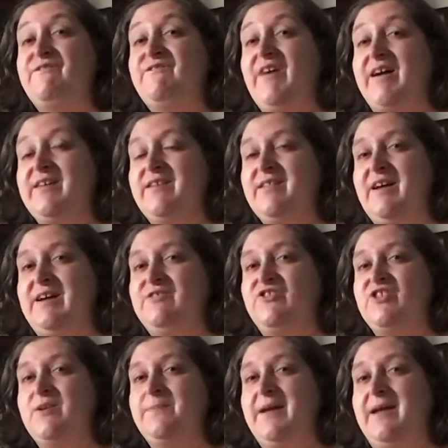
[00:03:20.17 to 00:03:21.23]
find a live
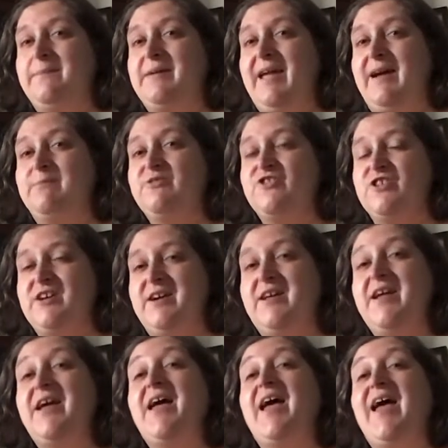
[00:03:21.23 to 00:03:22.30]
ship and capture
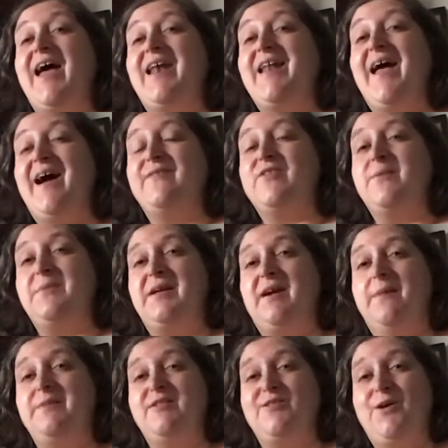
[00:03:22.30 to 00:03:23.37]
it and have it
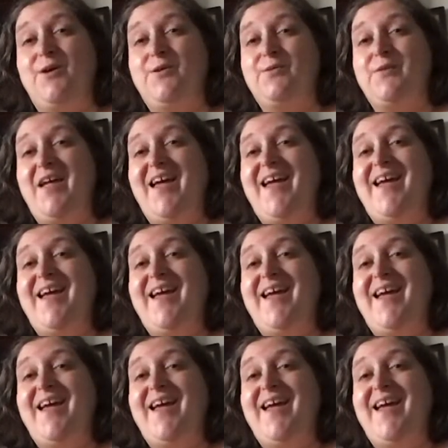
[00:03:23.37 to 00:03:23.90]
become his own,